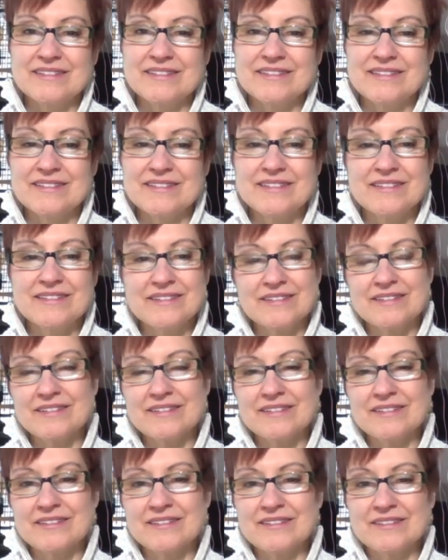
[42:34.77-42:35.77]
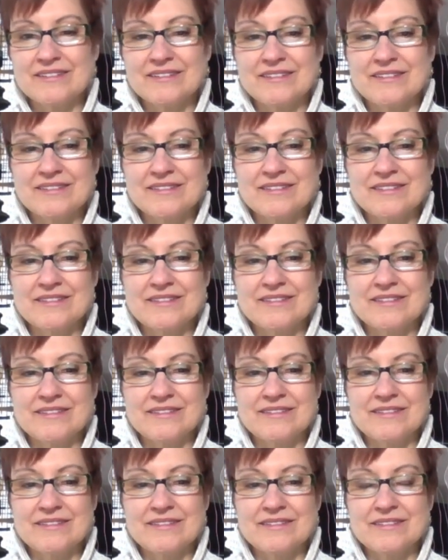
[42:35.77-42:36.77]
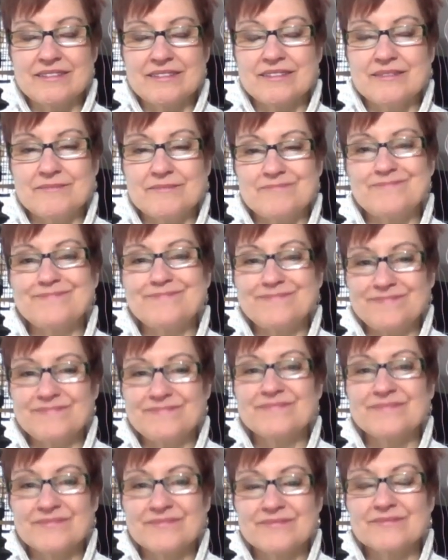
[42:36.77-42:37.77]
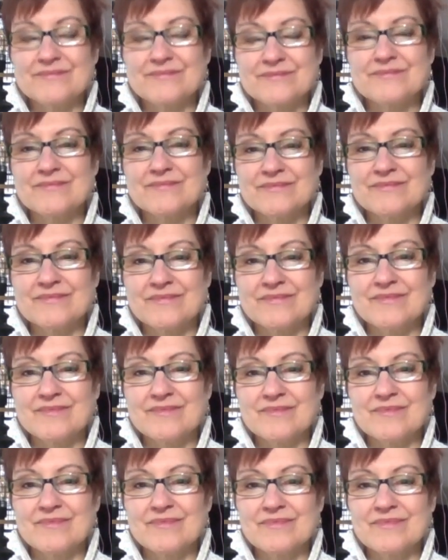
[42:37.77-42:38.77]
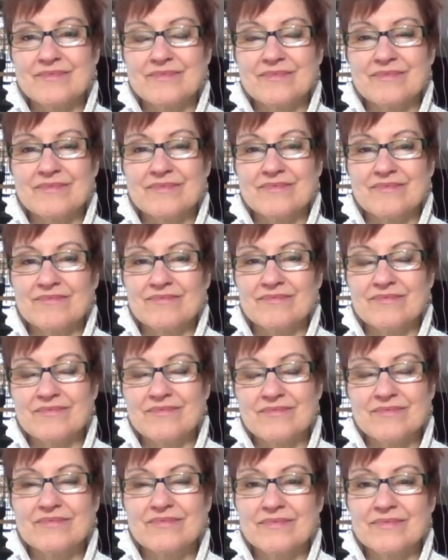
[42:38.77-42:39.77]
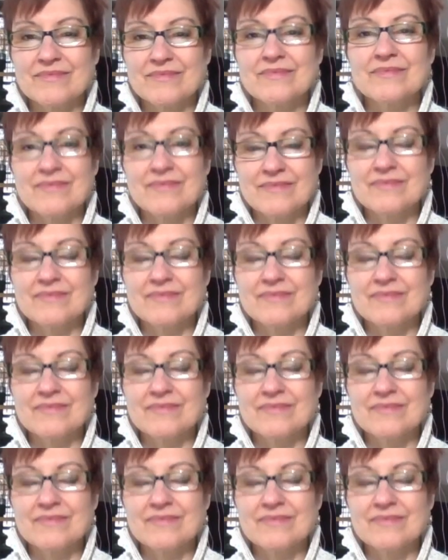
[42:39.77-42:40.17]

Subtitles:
The person shown says nothing.